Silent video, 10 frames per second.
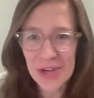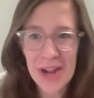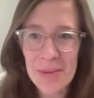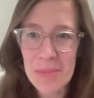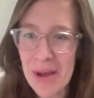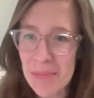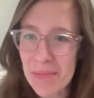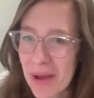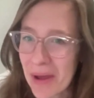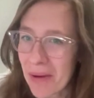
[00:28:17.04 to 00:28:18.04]
Sorry, I'm
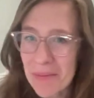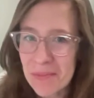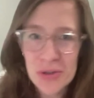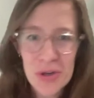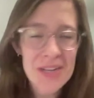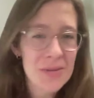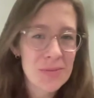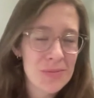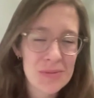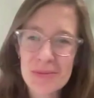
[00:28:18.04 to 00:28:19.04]
I'm trying
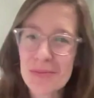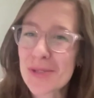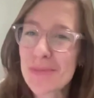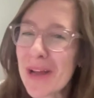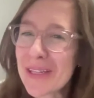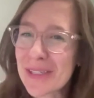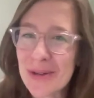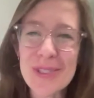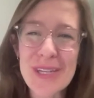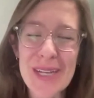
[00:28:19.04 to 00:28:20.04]
to respond
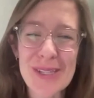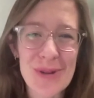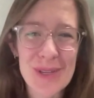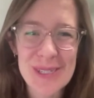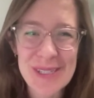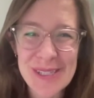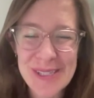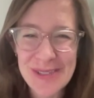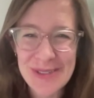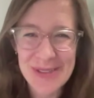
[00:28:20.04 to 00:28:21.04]
to text questions
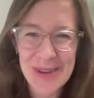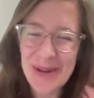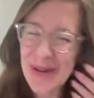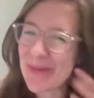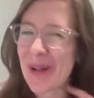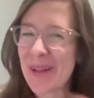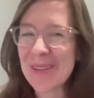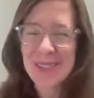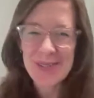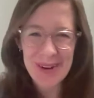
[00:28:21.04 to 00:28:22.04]
too, so
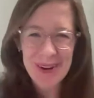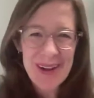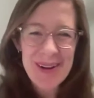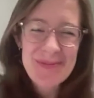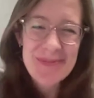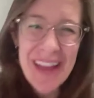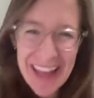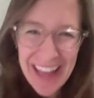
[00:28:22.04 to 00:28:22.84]
apologies for um,